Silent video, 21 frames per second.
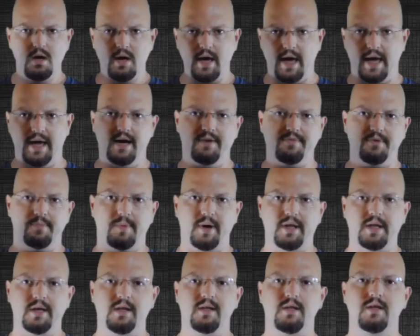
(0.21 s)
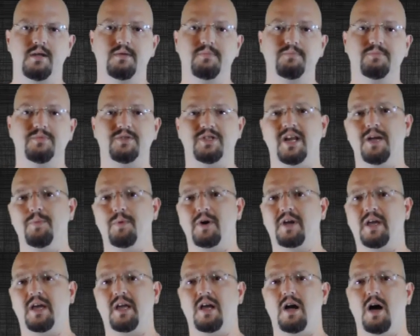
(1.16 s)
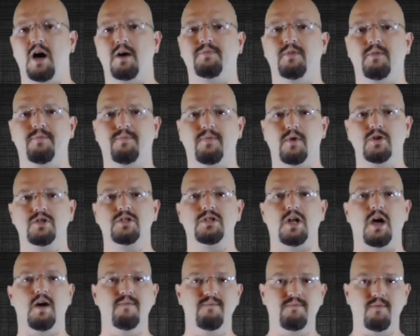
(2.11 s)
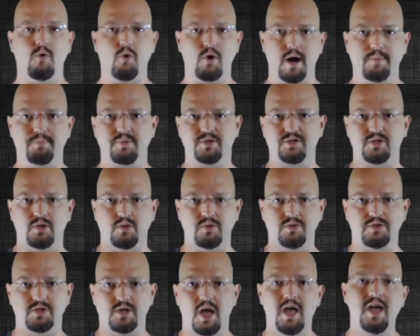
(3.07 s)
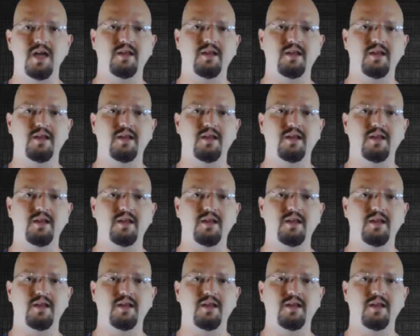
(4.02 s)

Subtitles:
Hey everybody, today we're kicking off the first of 4 episodes